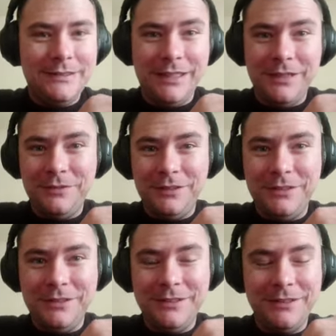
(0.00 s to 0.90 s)

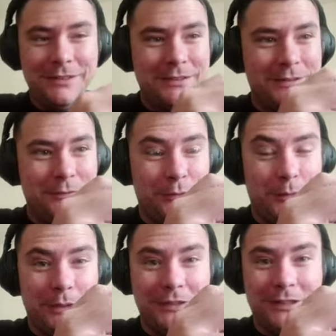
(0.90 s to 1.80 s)
7
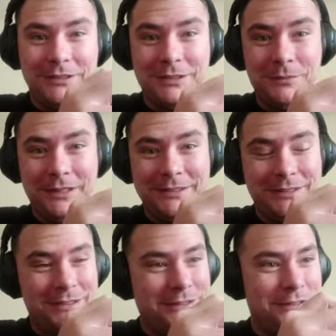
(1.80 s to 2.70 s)
Wombat Dungeon
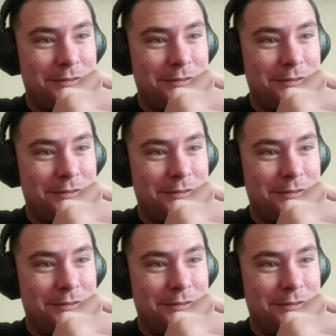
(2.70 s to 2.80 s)
Master.